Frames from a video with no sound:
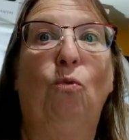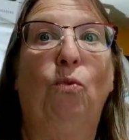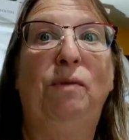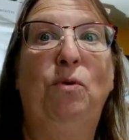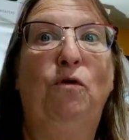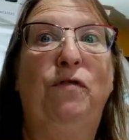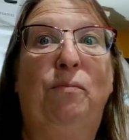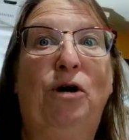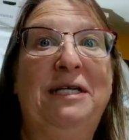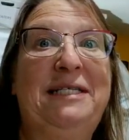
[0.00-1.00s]
remove the
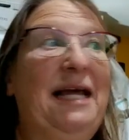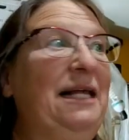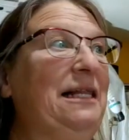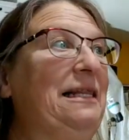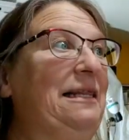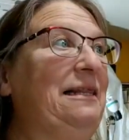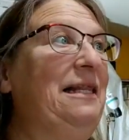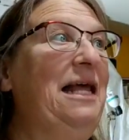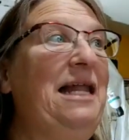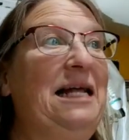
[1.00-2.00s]
prostate.
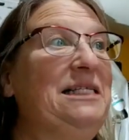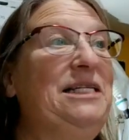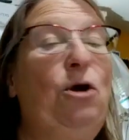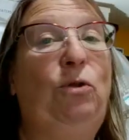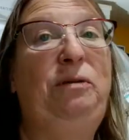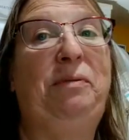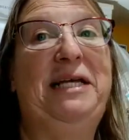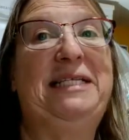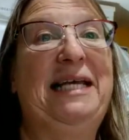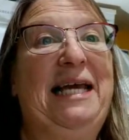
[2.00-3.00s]
And that's the only
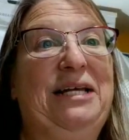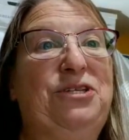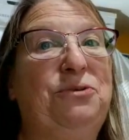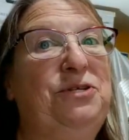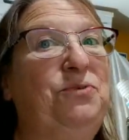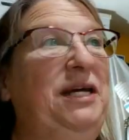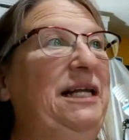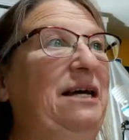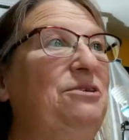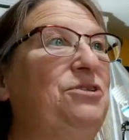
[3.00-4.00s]
place the cancer is right
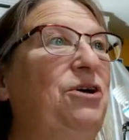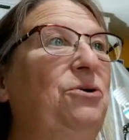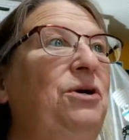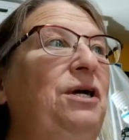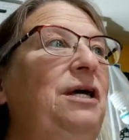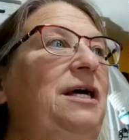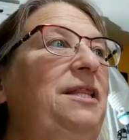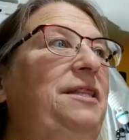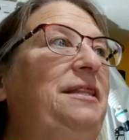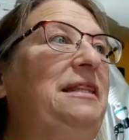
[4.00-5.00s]
now. So
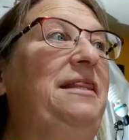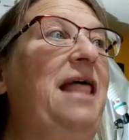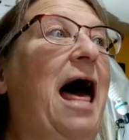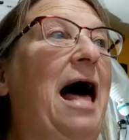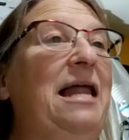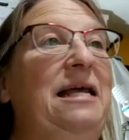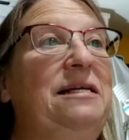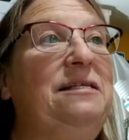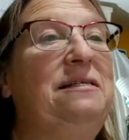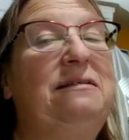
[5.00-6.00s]
that
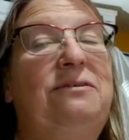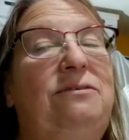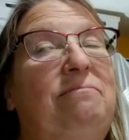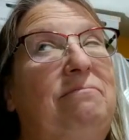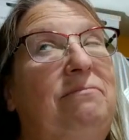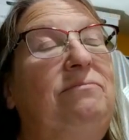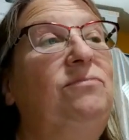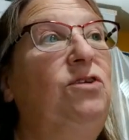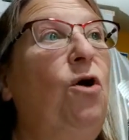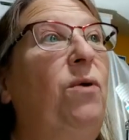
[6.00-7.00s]
is
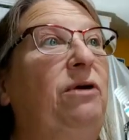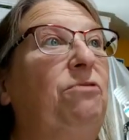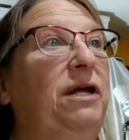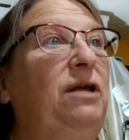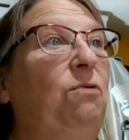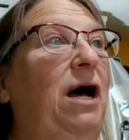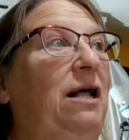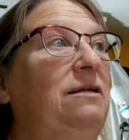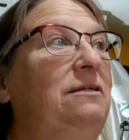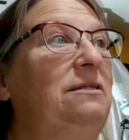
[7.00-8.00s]
going really
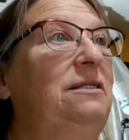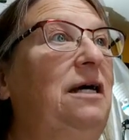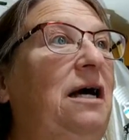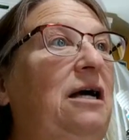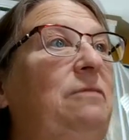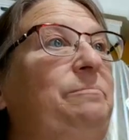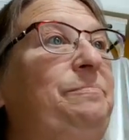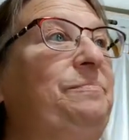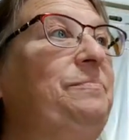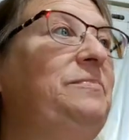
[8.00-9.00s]
well.
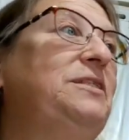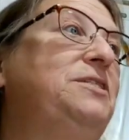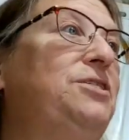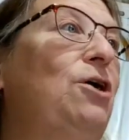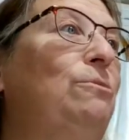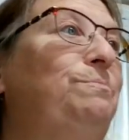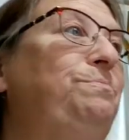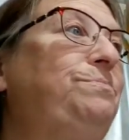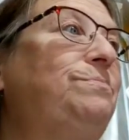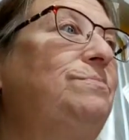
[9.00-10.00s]
So,
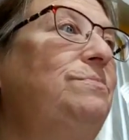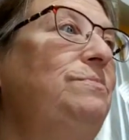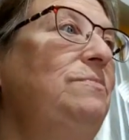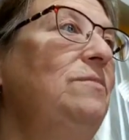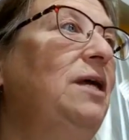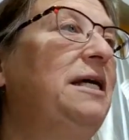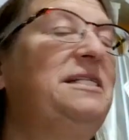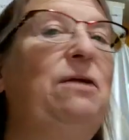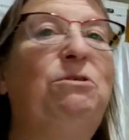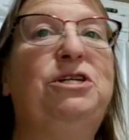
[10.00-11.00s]
like I
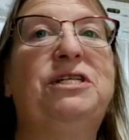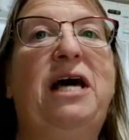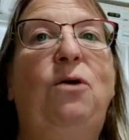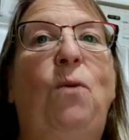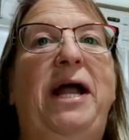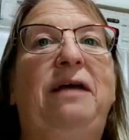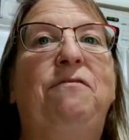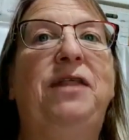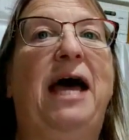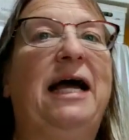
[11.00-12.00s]
said, we're just kind of waiting
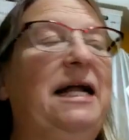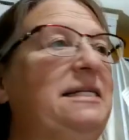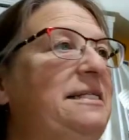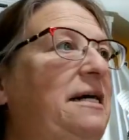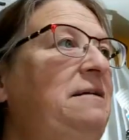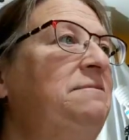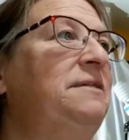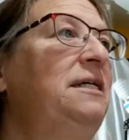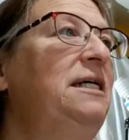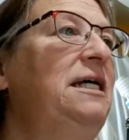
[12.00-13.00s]
for that kind of stuff.
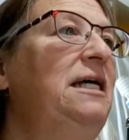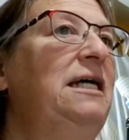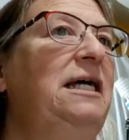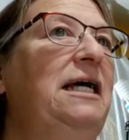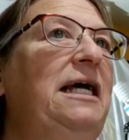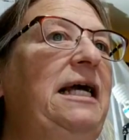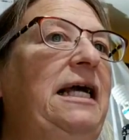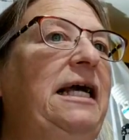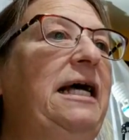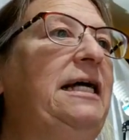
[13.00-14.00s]

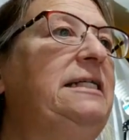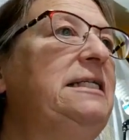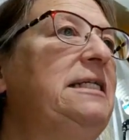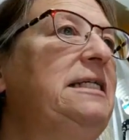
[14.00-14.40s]
And